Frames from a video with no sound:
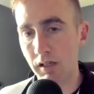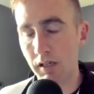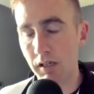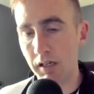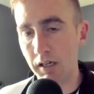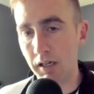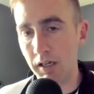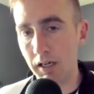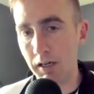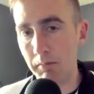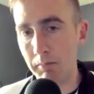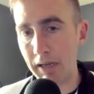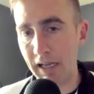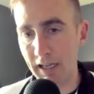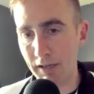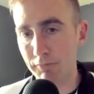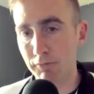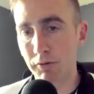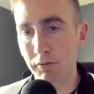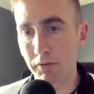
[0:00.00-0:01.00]

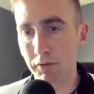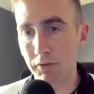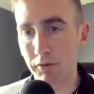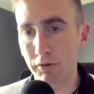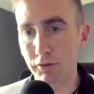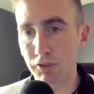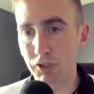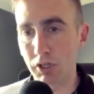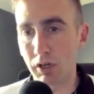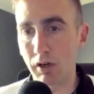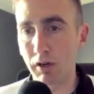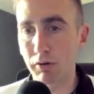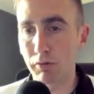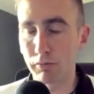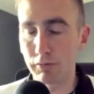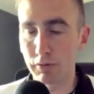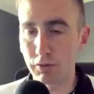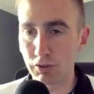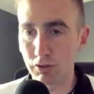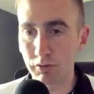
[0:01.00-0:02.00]
After the third shock,
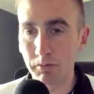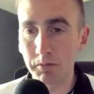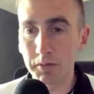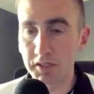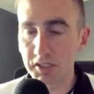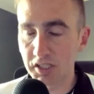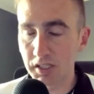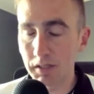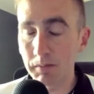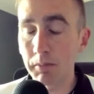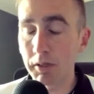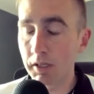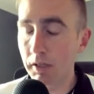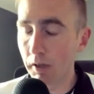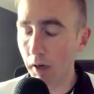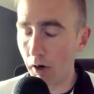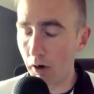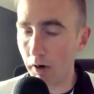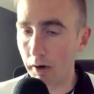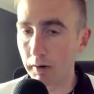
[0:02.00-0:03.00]
resuming
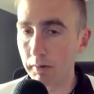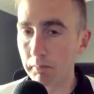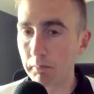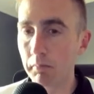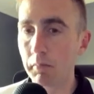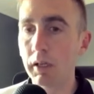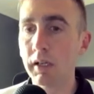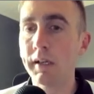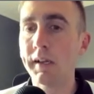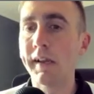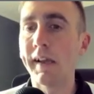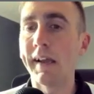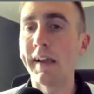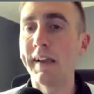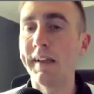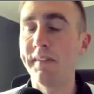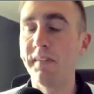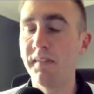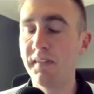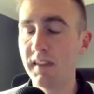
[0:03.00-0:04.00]
CPR.
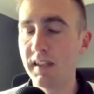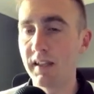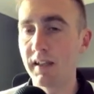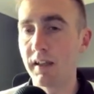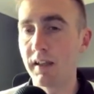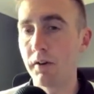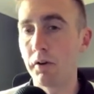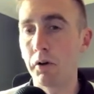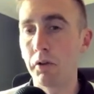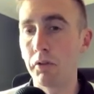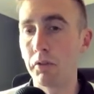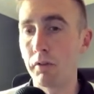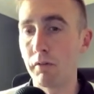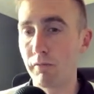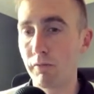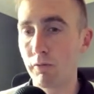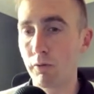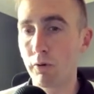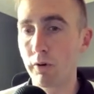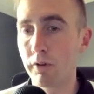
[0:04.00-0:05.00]
And then on the
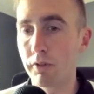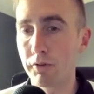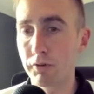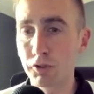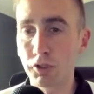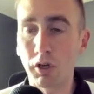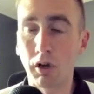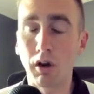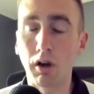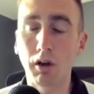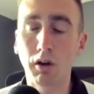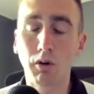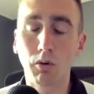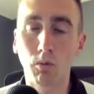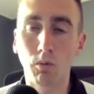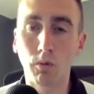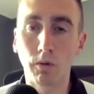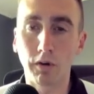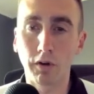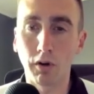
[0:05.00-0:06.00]
fourth shock,
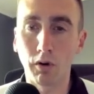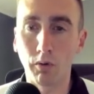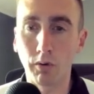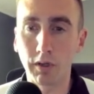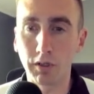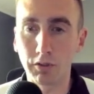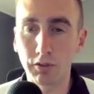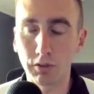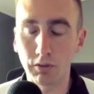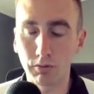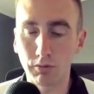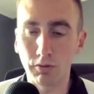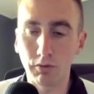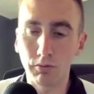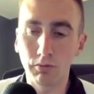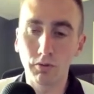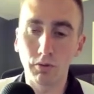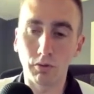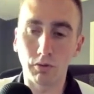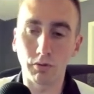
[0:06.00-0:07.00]
we're going to do
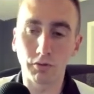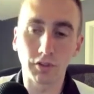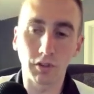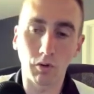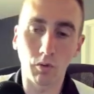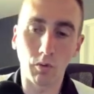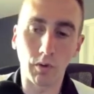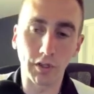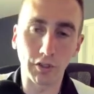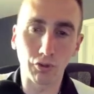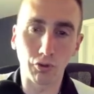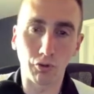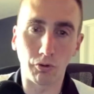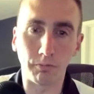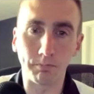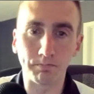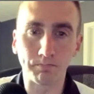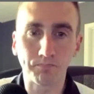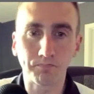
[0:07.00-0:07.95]
dual sequential